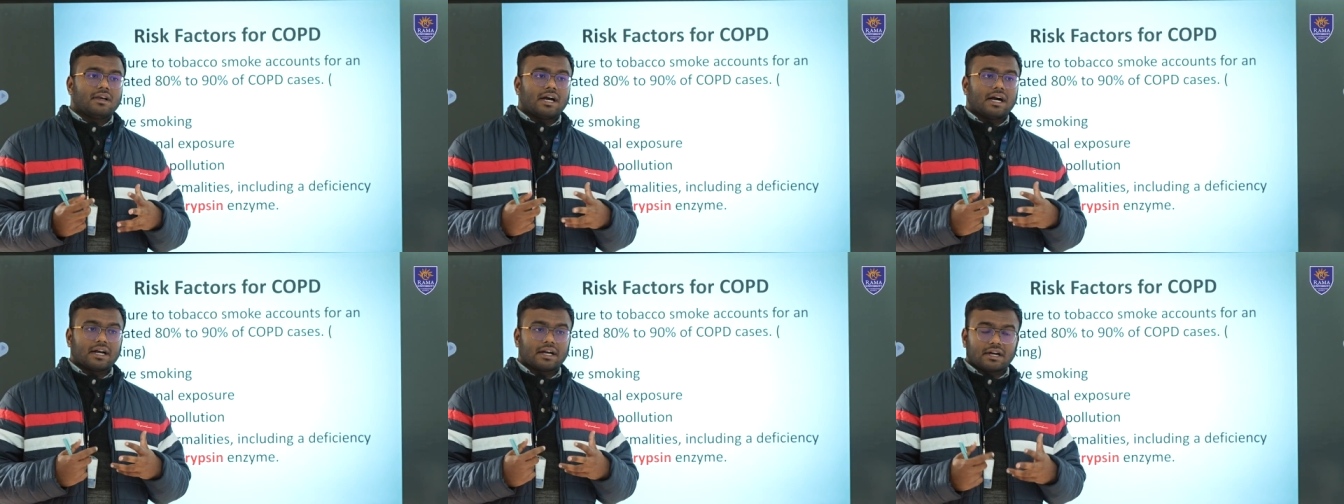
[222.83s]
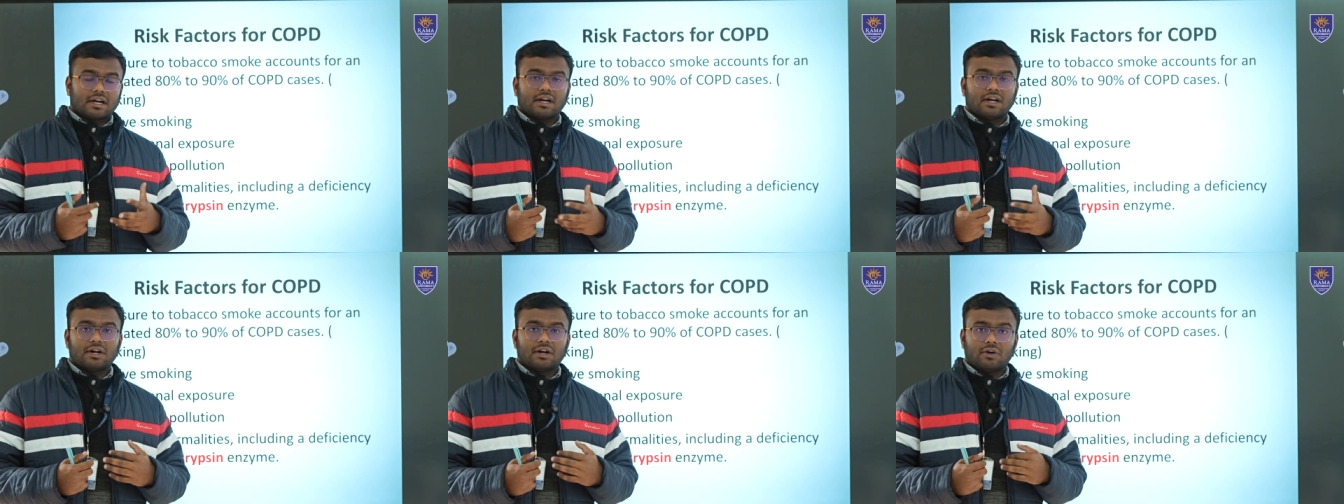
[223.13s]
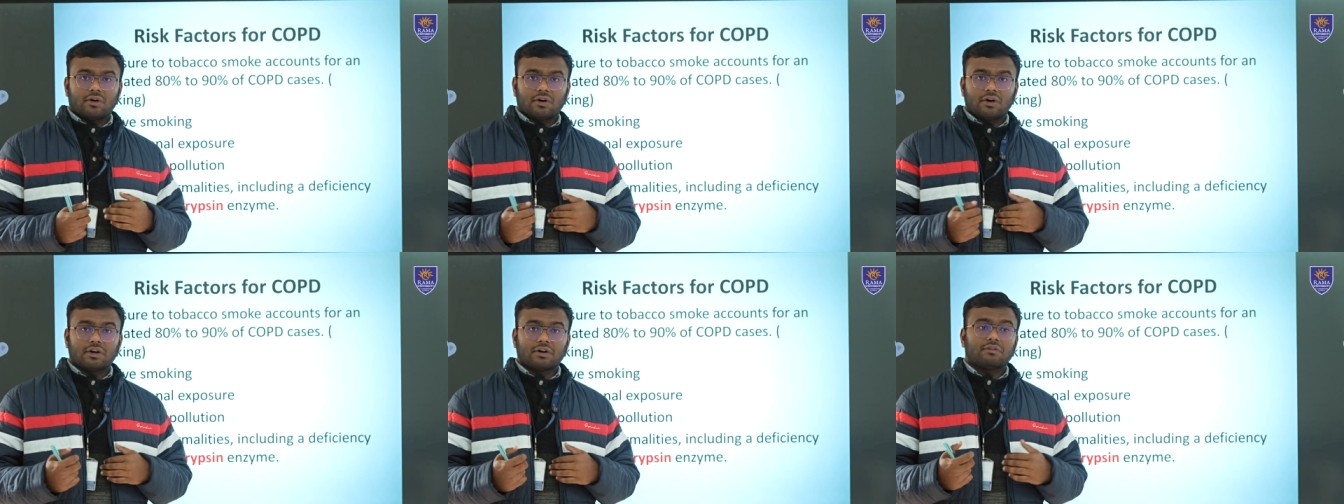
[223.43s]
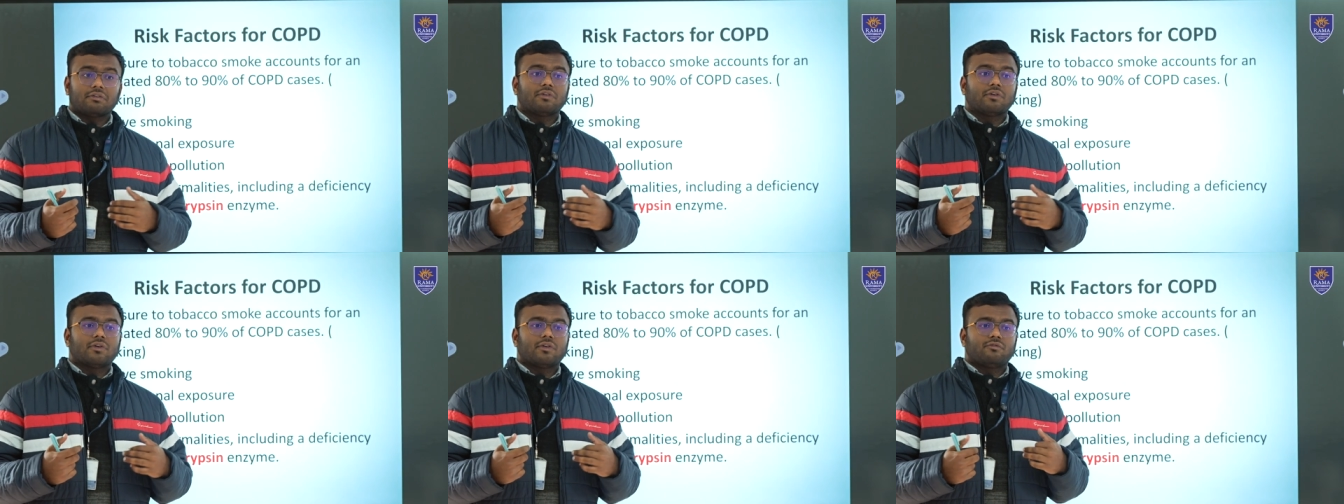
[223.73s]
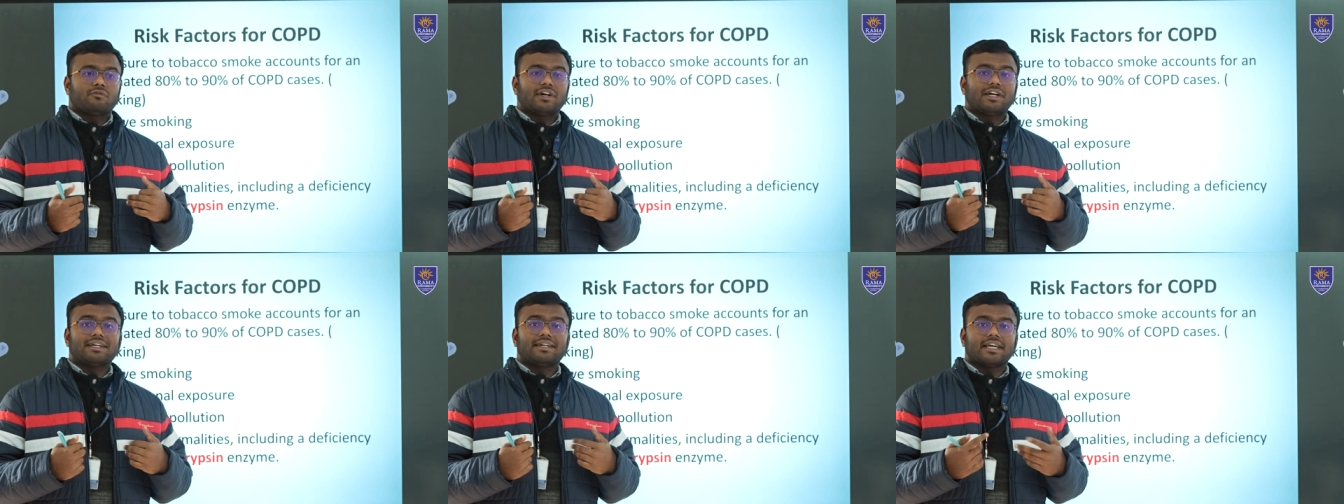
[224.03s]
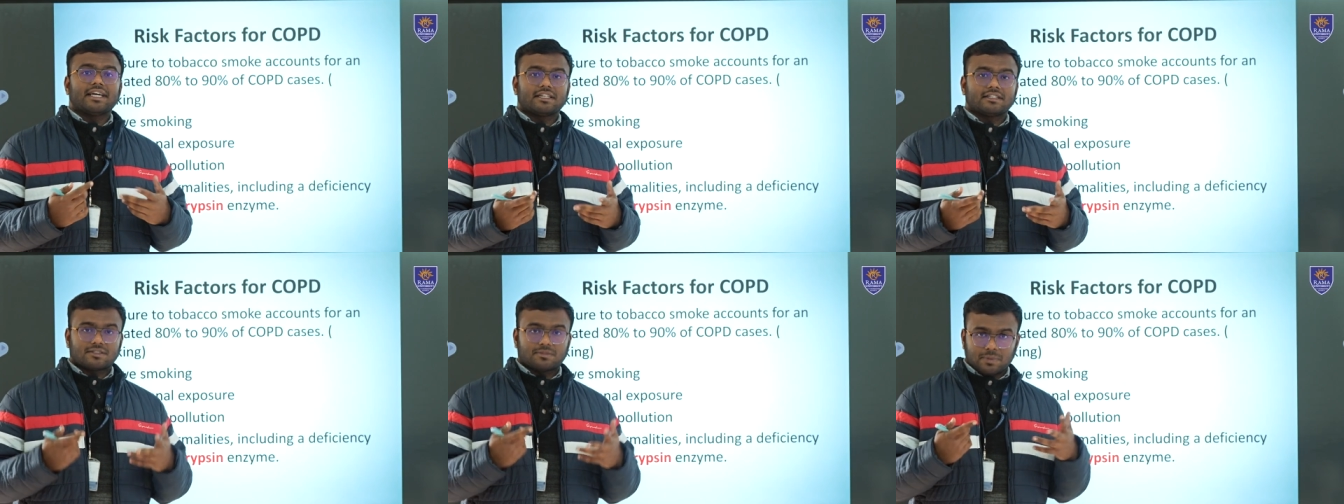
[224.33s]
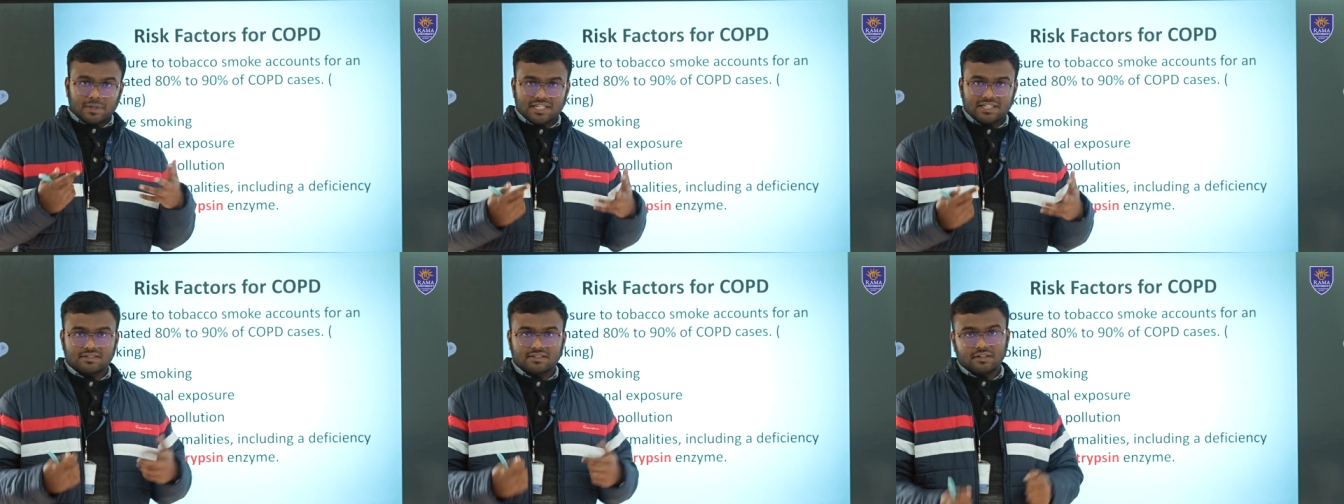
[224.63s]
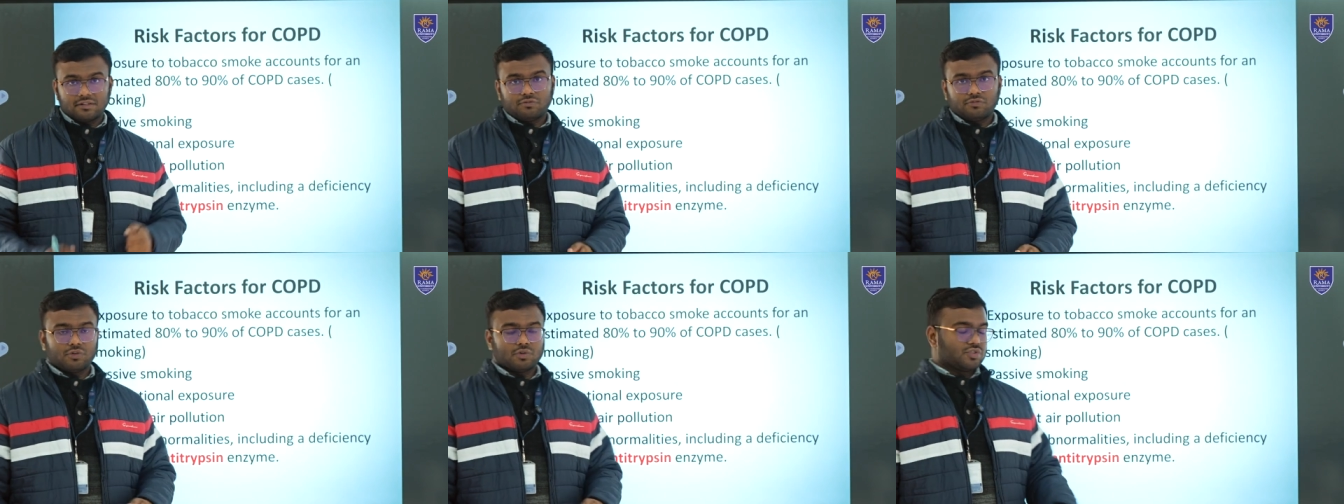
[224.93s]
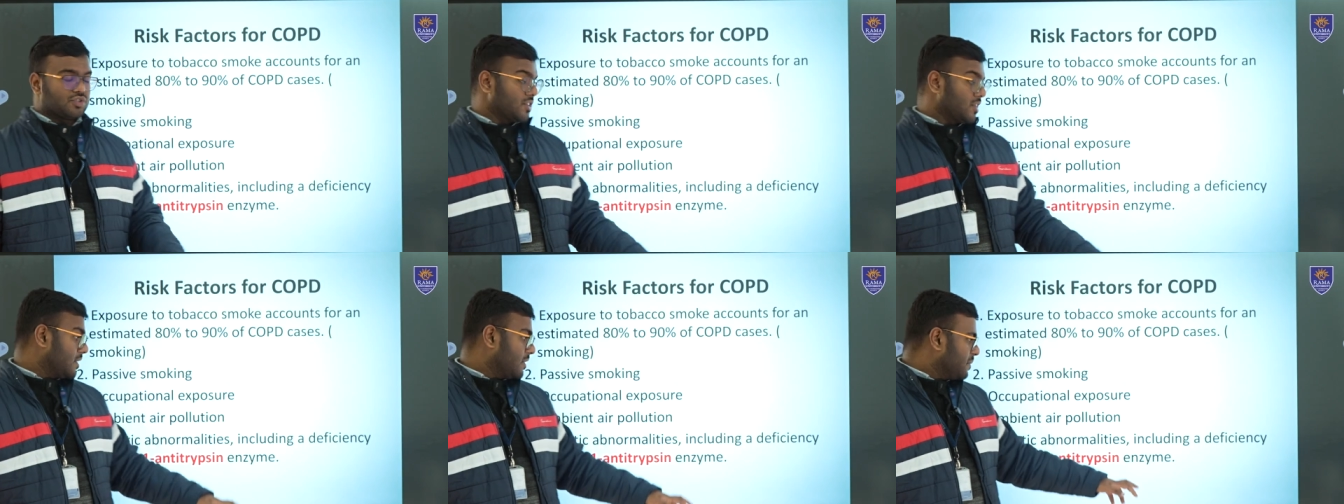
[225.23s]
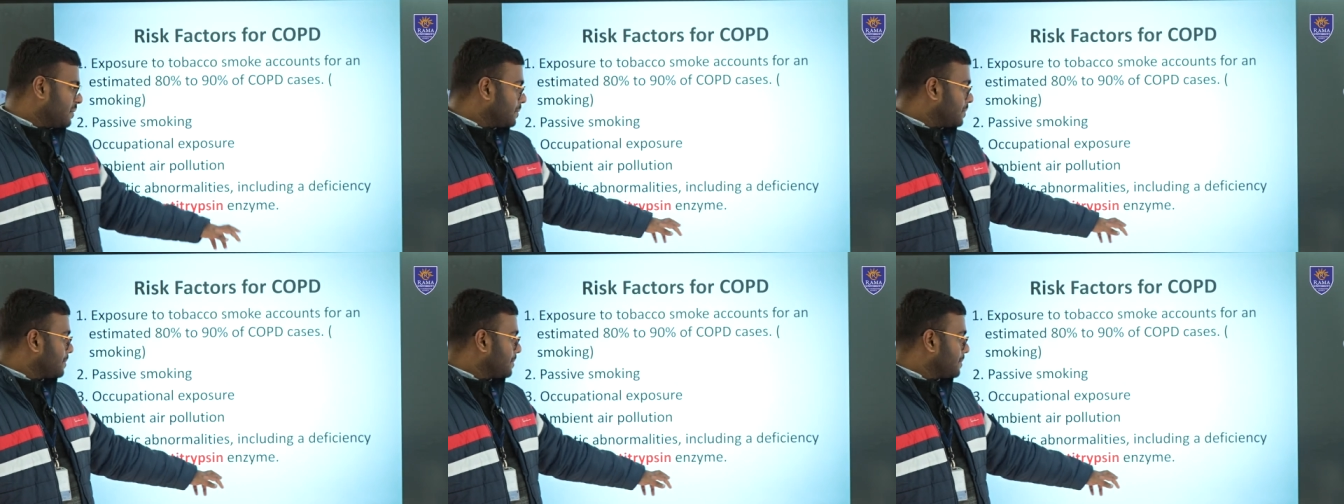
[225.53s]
occurred or will take place in future.